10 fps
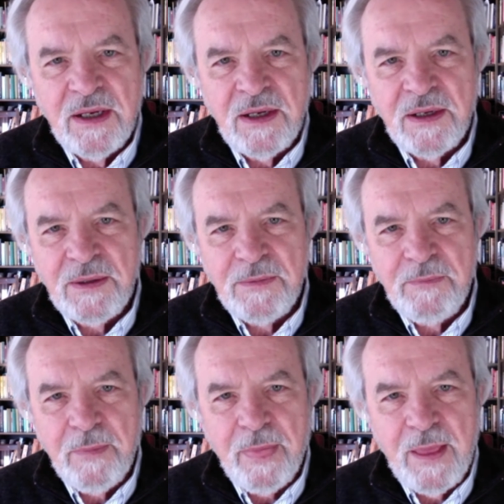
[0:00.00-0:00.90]

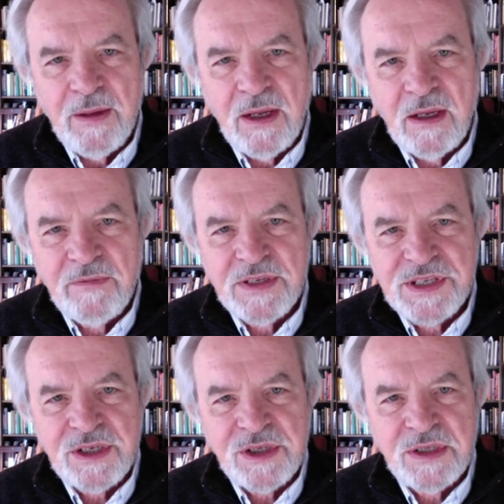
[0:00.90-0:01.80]
um,
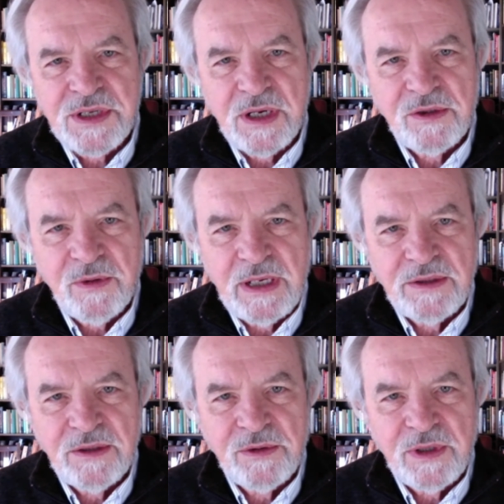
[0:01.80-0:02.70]
physicians are trained
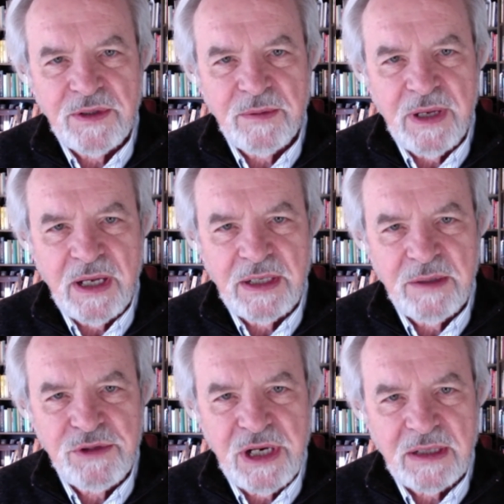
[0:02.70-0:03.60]
to treat the body
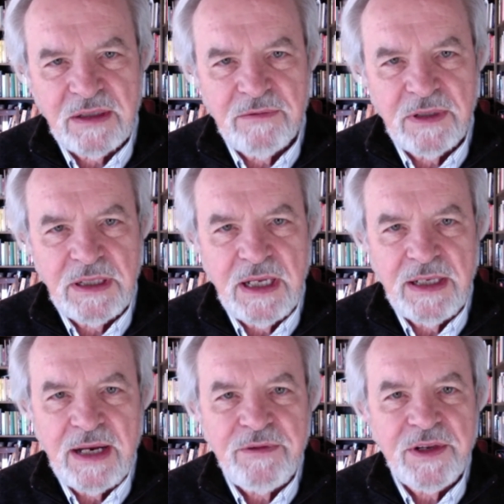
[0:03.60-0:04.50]
objectively, and
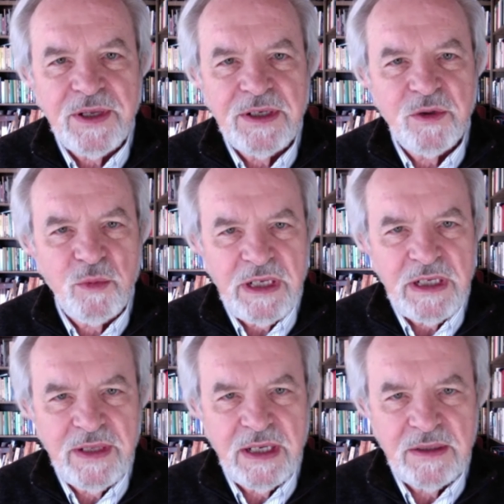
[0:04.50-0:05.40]
everything you
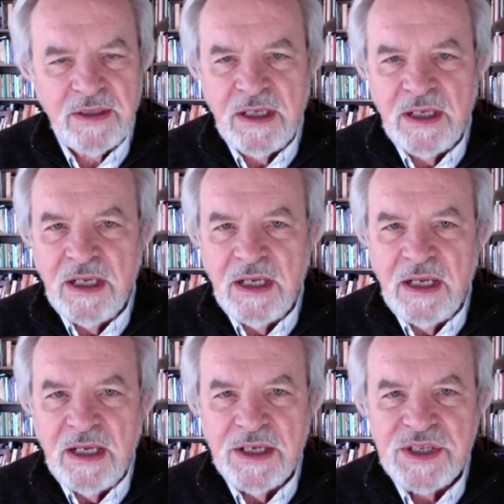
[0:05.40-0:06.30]
read then
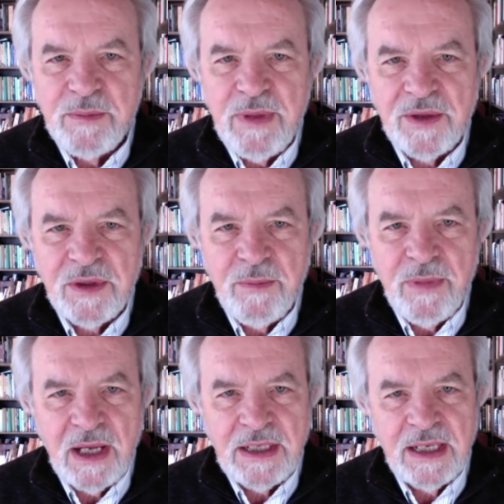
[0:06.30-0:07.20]
is about the
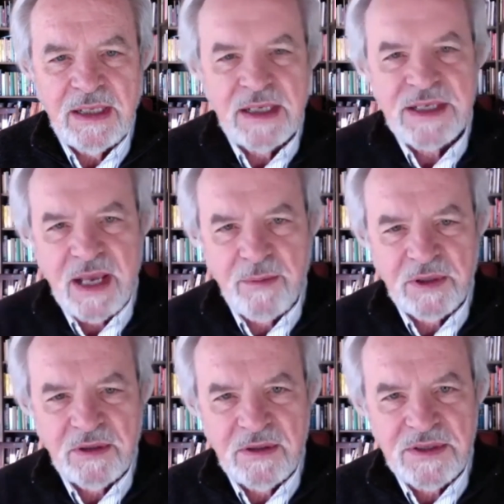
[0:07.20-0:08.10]
body and its
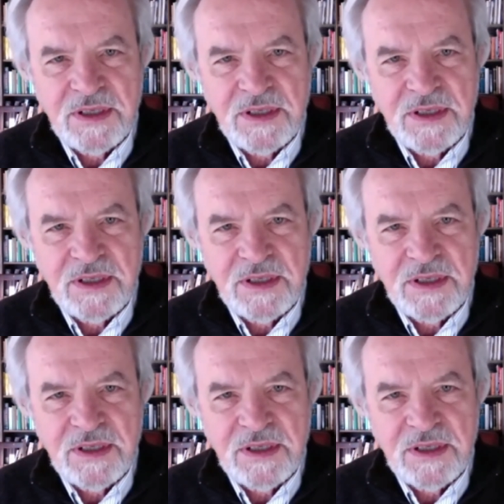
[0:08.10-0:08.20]
chemicals.